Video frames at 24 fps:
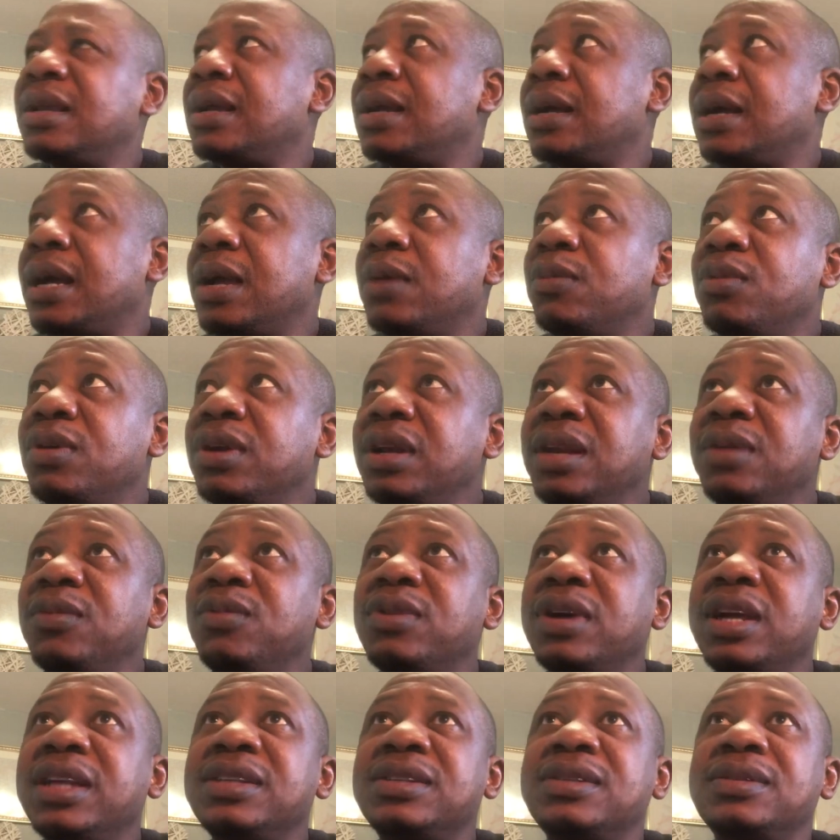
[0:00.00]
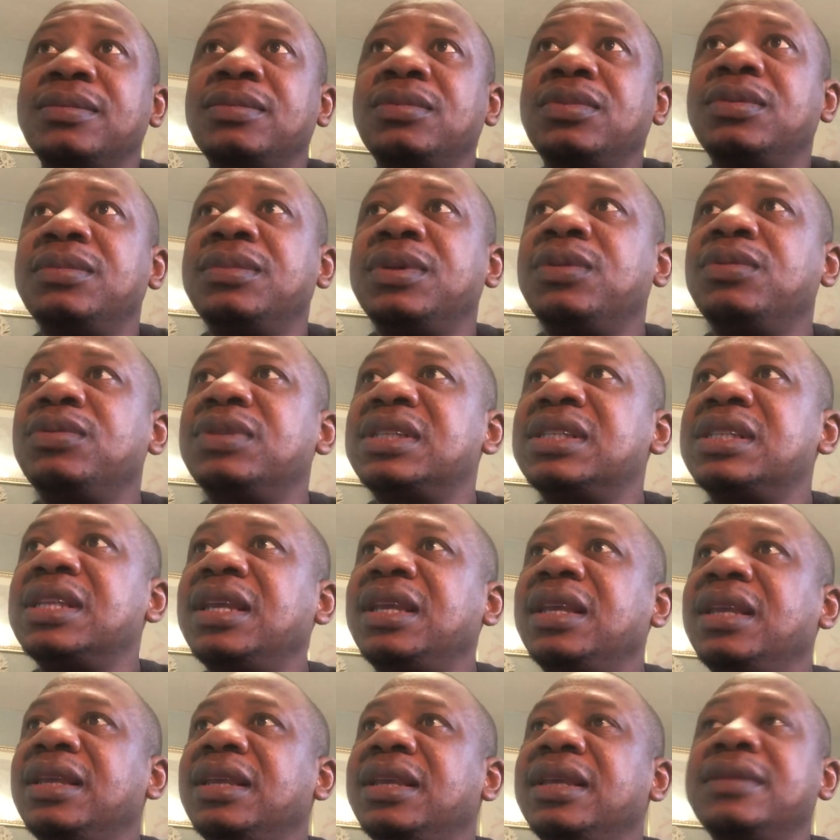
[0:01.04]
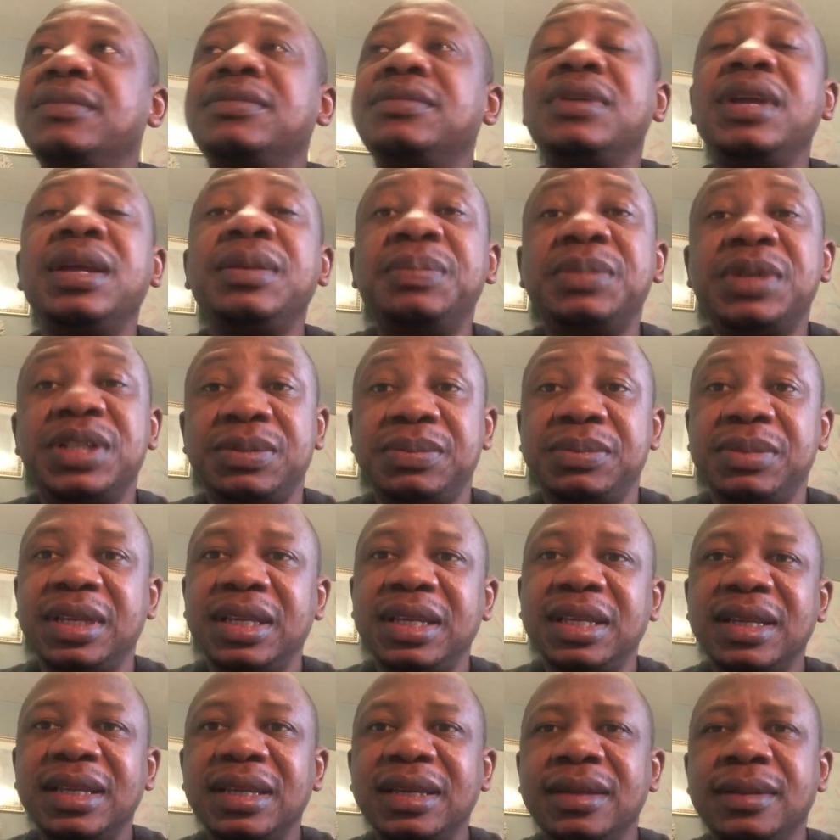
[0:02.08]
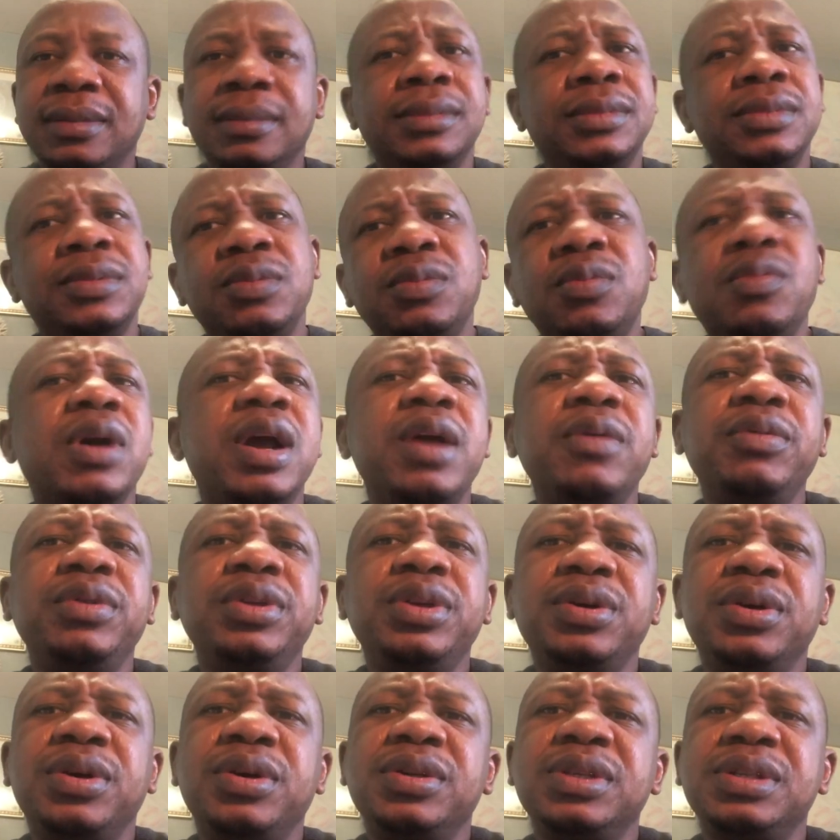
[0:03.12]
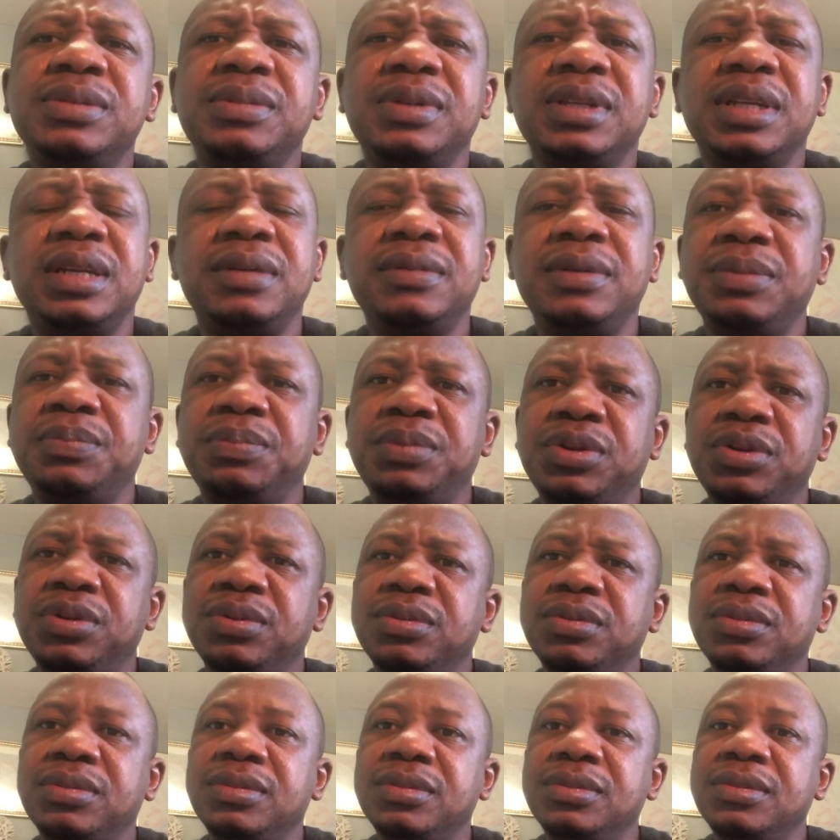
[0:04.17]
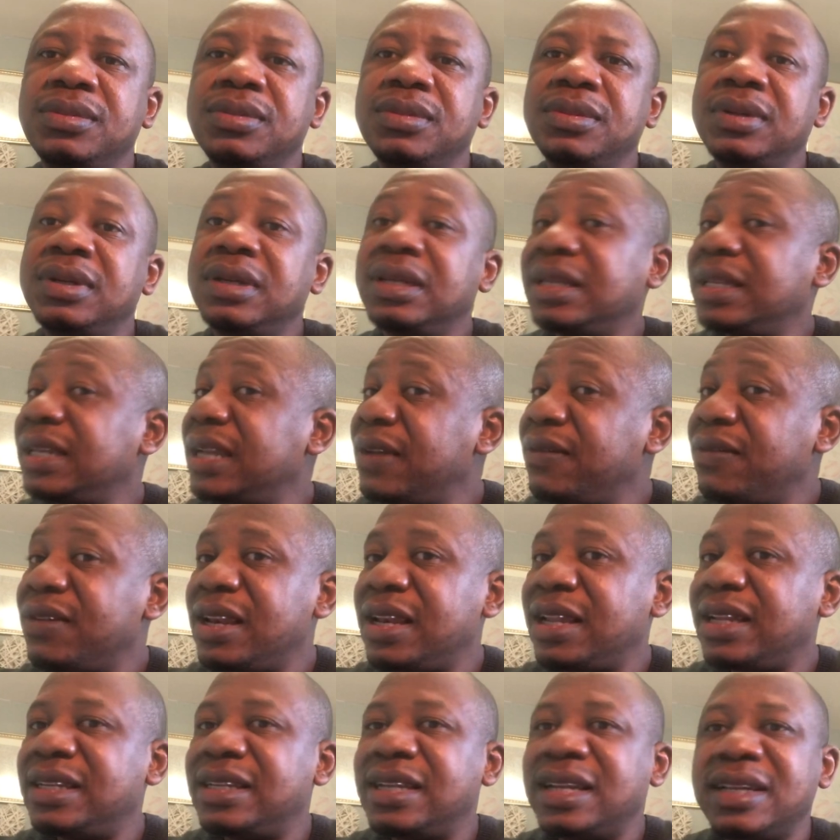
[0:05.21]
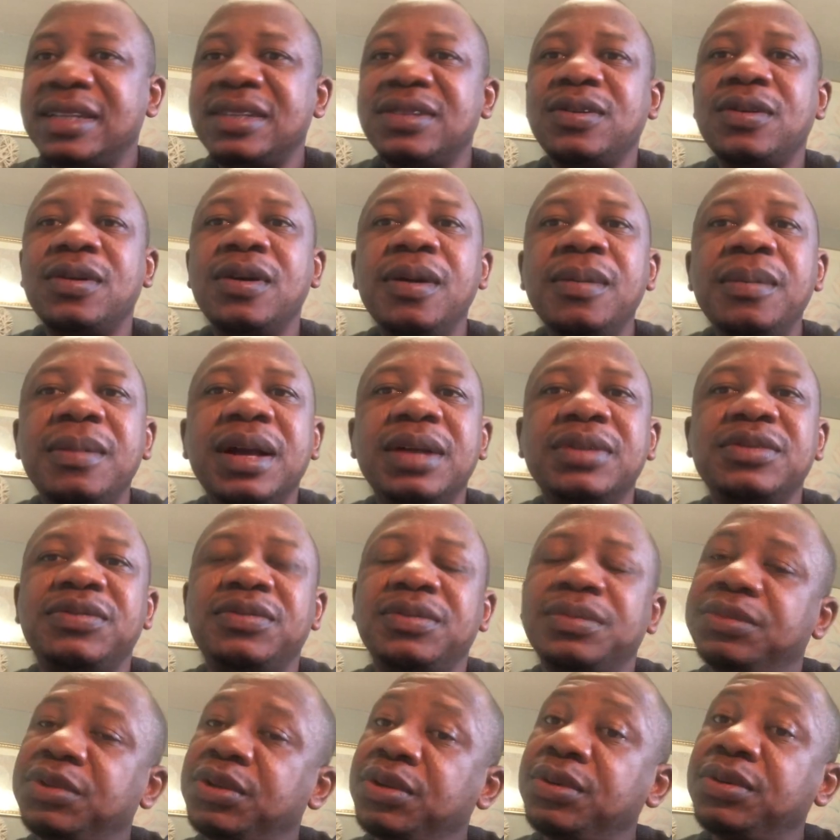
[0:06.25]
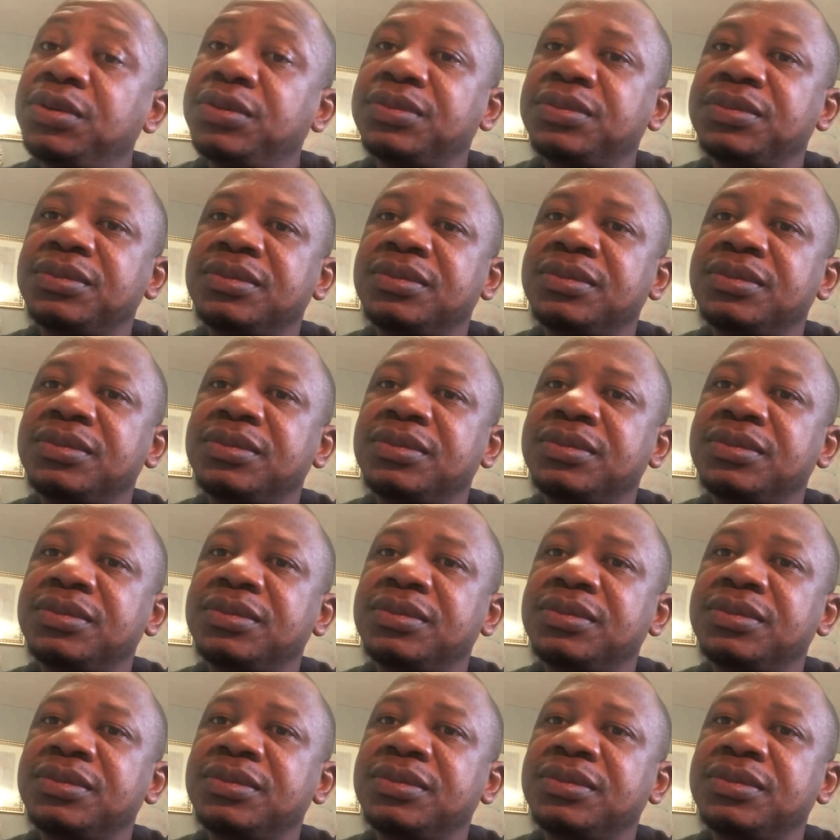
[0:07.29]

I wonder why some women will say, he raped me. Why will your husband rape you? Never let that come out from you.